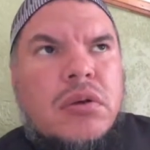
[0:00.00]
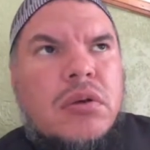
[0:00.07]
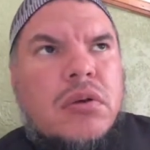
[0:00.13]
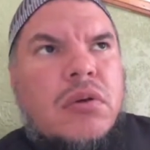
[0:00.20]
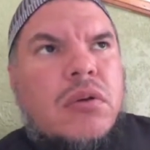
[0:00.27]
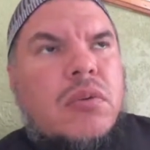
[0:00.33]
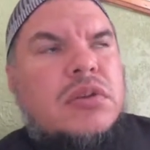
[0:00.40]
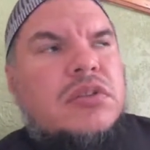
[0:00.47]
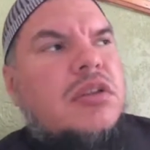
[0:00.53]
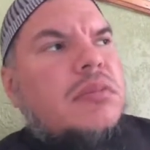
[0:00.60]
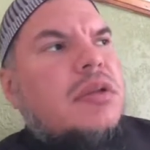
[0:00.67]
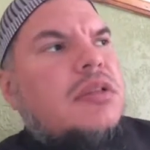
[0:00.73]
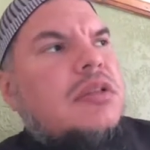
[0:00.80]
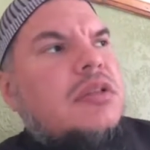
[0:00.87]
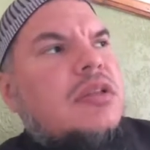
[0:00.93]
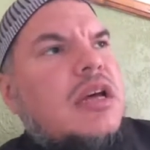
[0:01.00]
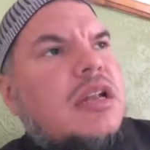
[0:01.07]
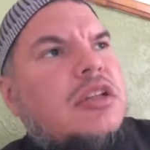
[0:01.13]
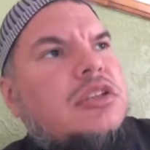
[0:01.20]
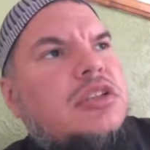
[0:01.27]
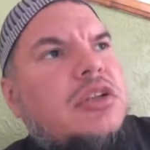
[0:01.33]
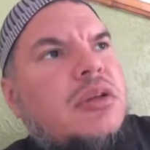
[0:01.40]
or what's the
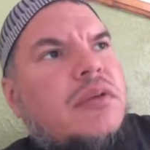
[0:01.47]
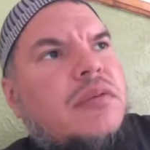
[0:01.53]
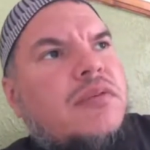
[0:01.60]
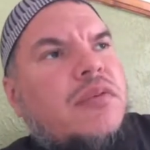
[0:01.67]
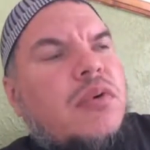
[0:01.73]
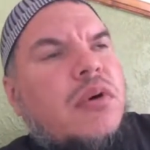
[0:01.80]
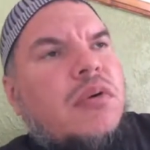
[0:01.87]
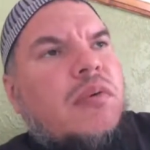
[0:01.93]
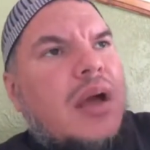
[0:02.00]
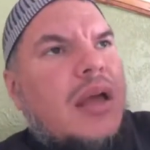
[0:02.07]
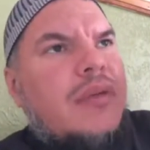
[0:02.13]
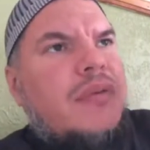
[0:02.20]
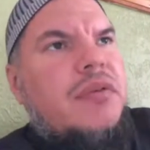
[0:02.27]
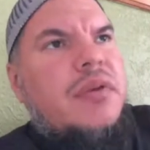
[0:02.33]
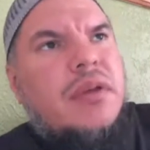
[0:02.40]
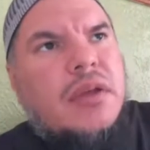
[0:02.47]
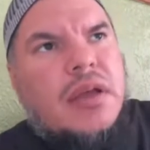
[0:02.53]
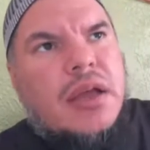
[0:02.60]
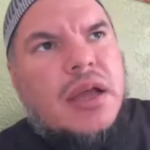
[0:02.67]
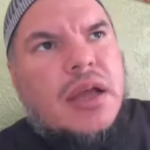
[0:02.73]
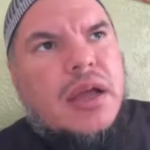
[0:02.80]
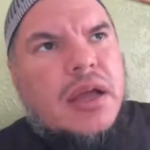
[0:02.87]
methodology for arriving
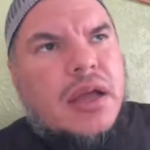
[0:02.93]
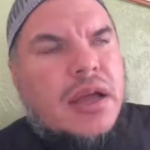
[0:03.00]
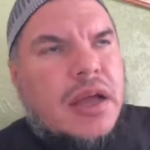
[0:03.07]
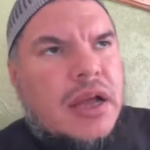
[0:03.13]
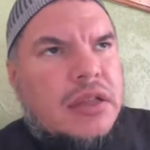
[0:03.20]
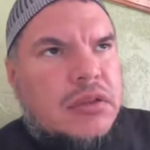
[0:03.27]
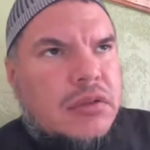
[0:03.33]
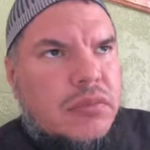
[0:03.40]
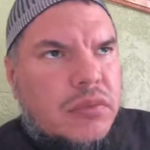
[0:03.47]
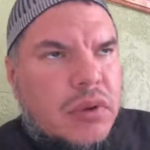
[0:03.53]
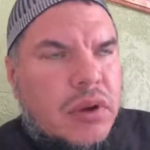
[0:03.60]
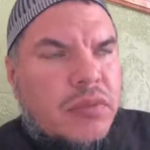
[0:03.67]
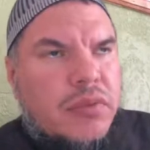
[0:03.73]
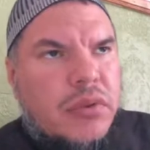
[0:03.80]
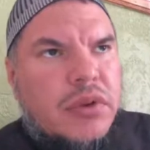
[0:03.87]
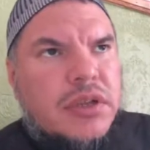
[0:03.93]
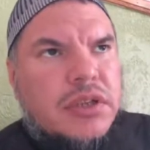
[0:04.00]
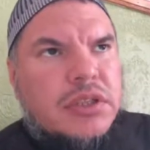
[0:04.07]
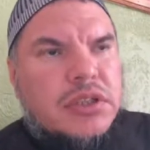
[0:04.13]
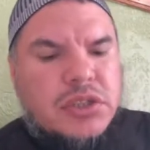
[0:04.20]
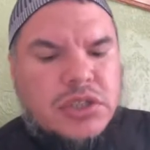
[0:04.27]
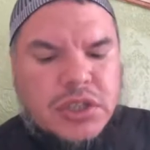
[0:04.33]
at a ruling
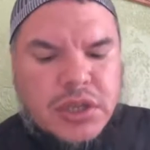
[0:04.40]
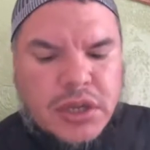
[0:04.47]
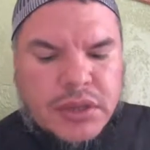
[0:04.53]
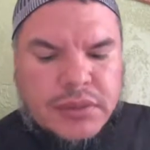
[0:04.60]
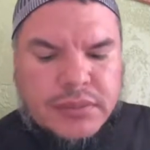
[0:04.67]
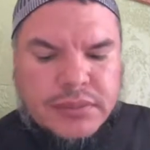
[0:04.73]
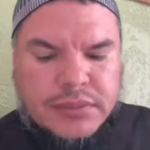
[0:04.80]
in the Sharia?